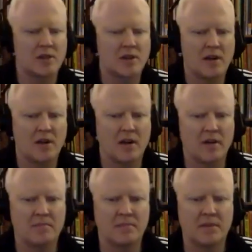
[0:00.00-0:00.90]
Like
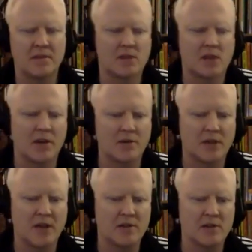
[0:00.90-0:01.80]
I think there's
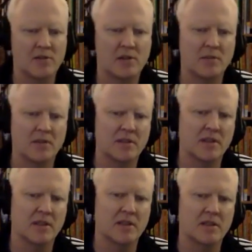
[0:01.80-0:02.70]
100,000 or something like
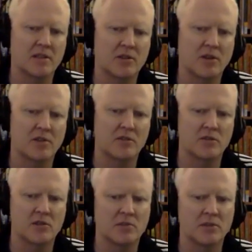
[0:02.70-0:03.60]
that drug
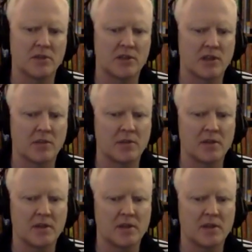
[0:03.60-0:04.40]
users in British Columbia,